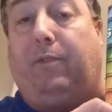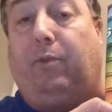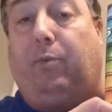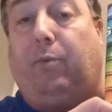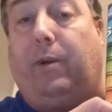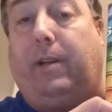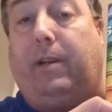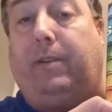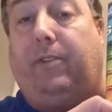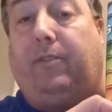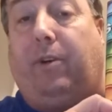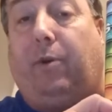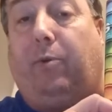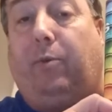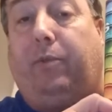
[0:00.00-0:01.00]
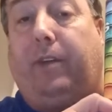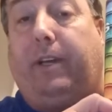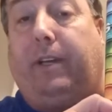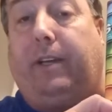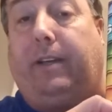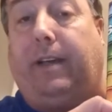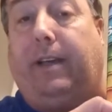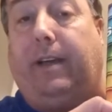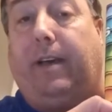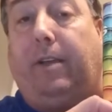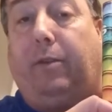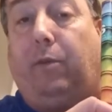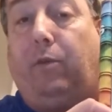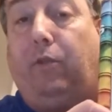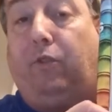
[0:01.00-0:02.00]
to read this whole thing
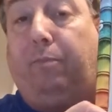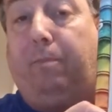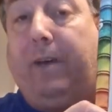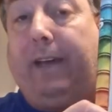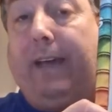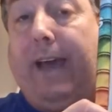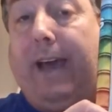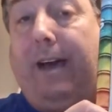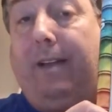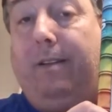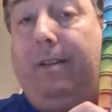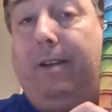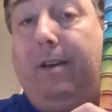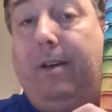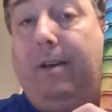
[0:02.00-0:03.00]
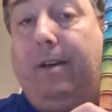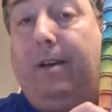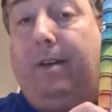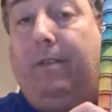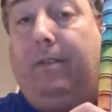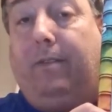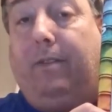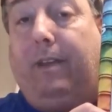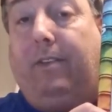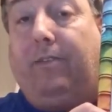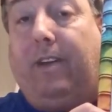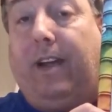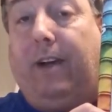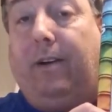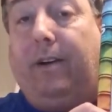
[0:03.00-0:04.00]
again. You just pick out
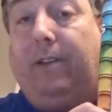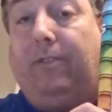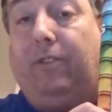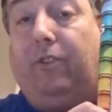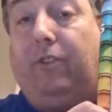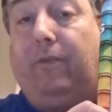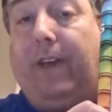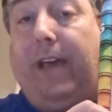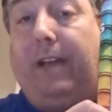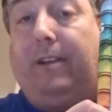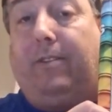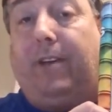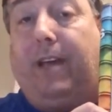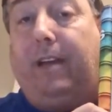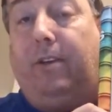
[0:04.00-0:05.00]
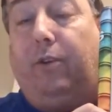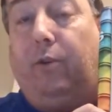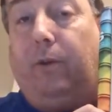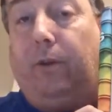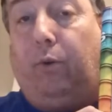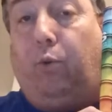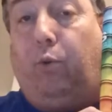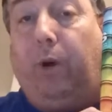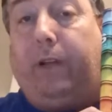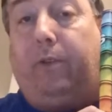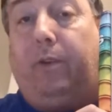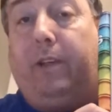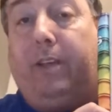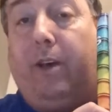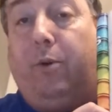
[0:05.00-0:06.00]
these areas that you've annotated and you can
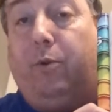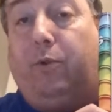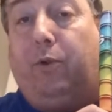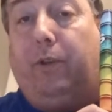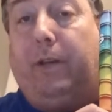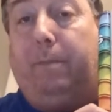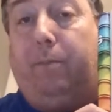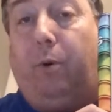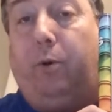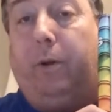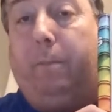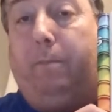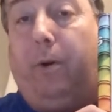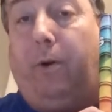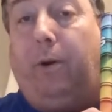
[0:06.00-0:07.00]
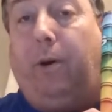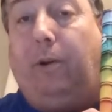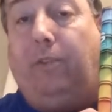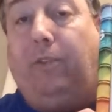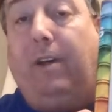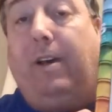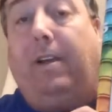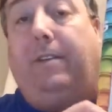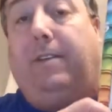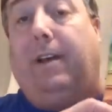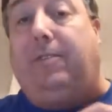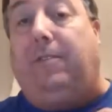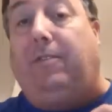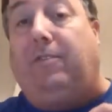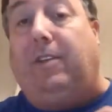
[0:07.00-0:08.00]
quickly go to the important parts.
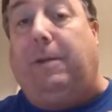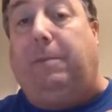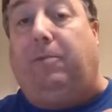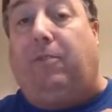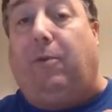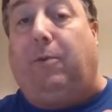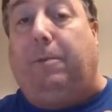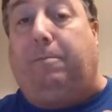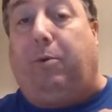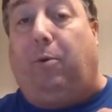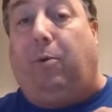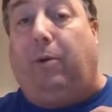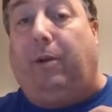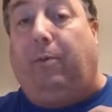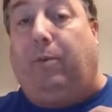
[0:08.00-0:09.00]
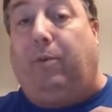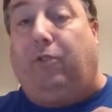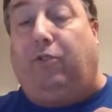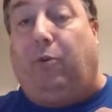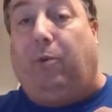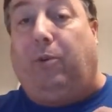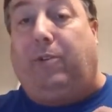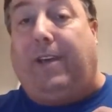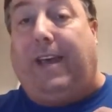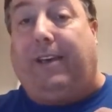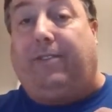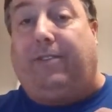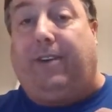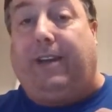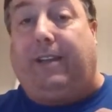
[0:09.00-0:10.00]
Doesn't seem so important with a short
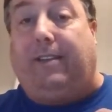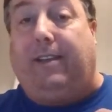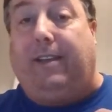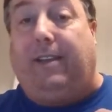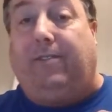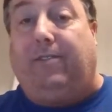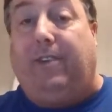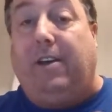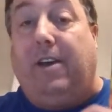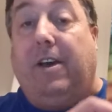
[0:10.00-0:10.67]
text like this,